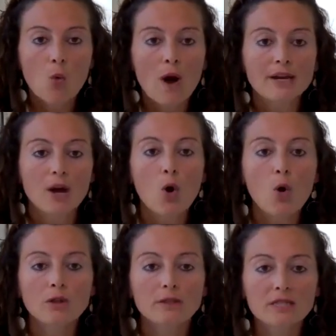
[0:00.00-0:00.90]
When
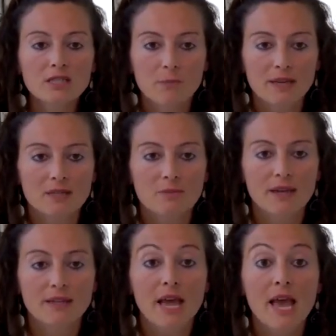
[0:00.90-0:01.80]
all the
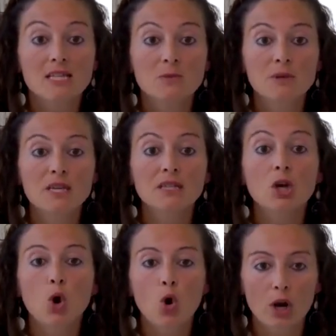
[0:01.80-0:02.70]
specimen has
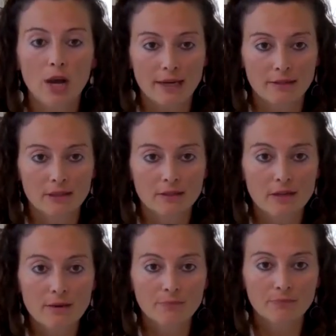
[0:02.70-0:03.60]
been collected,
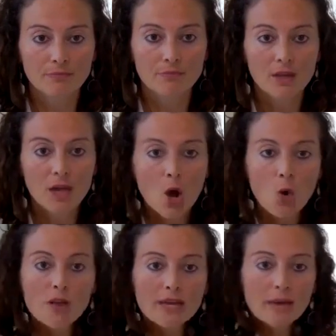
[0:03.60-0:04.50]

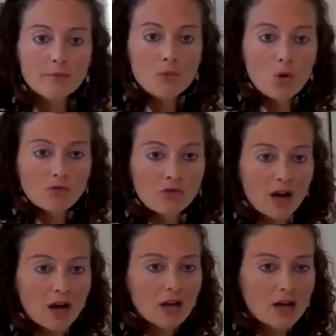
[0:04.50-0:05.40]
we can
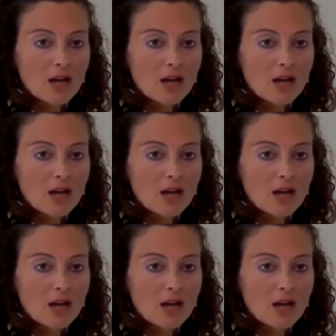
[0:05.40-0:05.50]
move